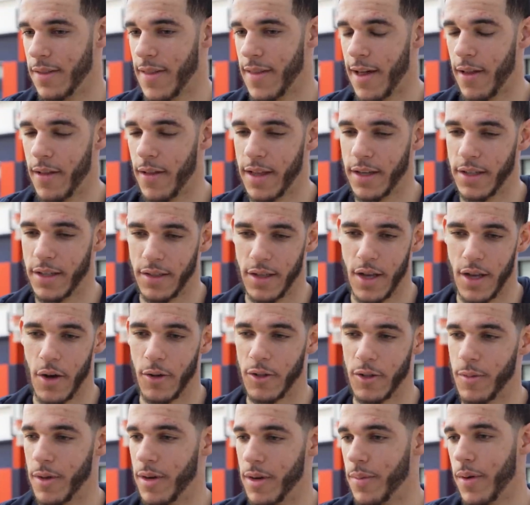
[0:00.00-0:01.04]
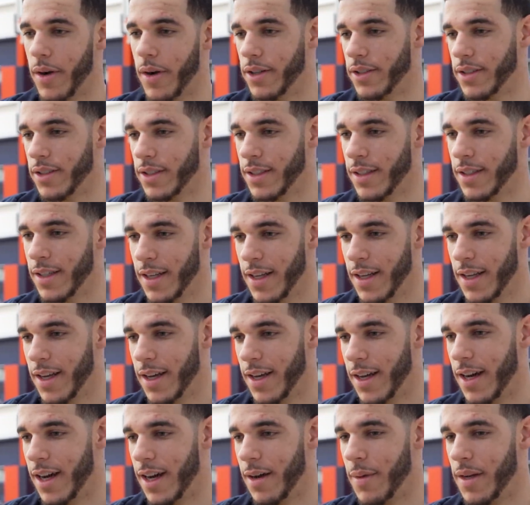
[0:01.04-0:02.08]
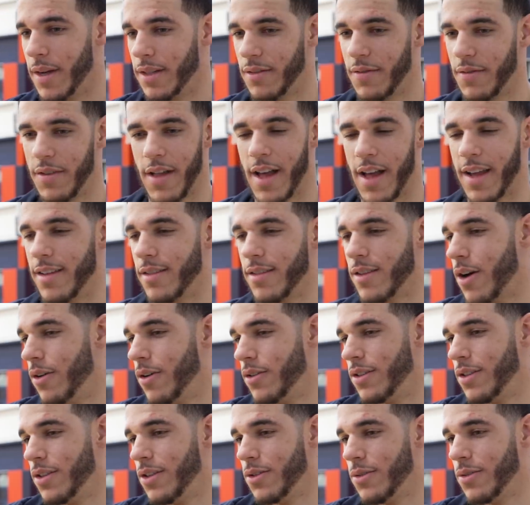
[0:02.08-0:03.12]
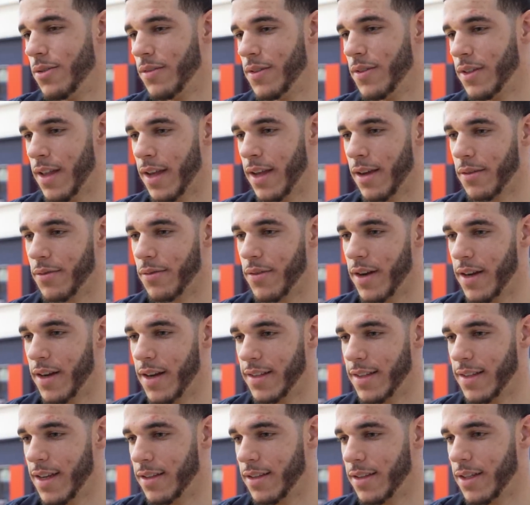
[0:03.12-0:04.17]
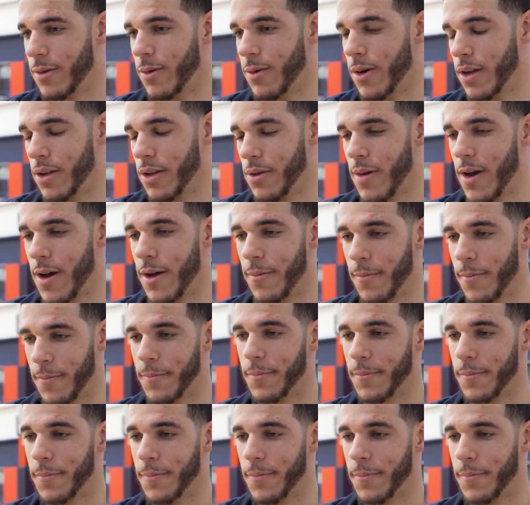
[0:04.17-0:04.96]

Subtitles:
not only just a coach, but a person. It doesn't feel like he's coaching you. It feels like a friend that's out there working you out.